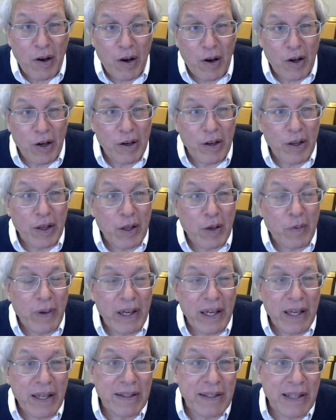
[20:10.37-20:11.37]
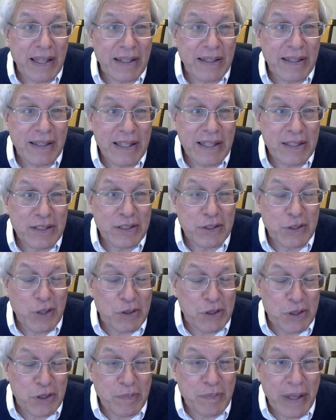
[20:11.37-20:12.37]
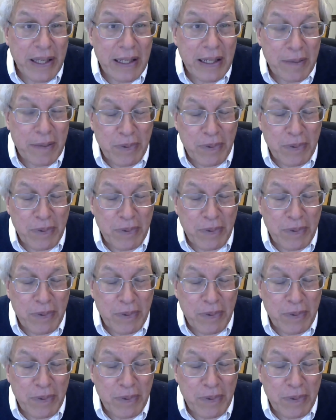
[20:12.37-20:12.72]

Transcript: arguing that these social media